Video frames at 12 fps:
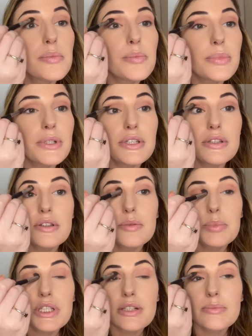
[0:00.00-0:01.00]
But the
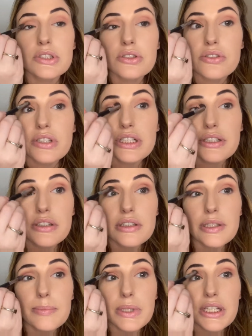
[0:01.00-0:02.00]
pigment's really good, they
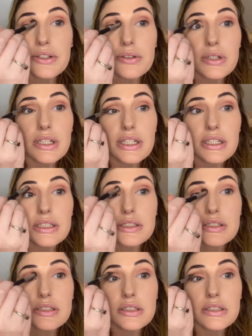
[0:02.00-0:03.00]
blend really
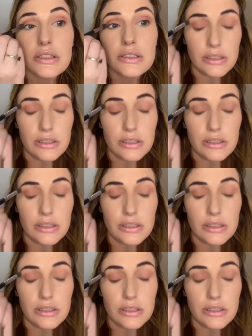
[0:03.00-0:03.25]
nicely.